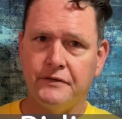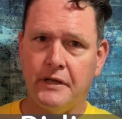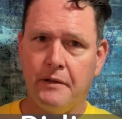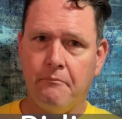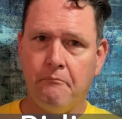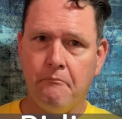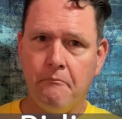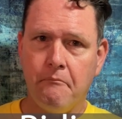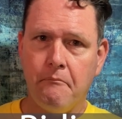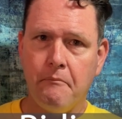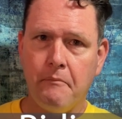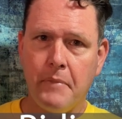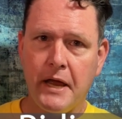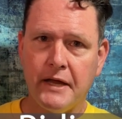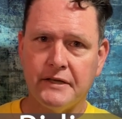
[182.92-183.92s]
it
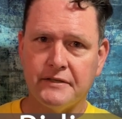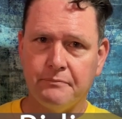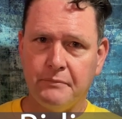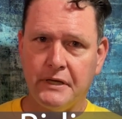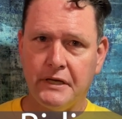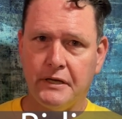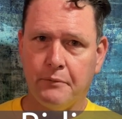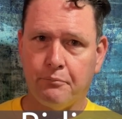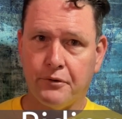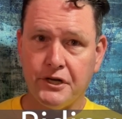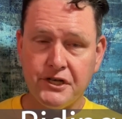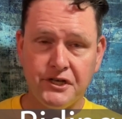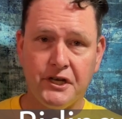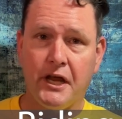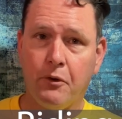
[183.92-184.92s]
makes me
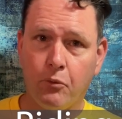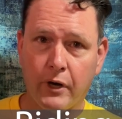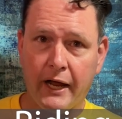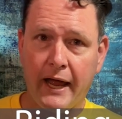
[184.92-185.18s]
appreciate what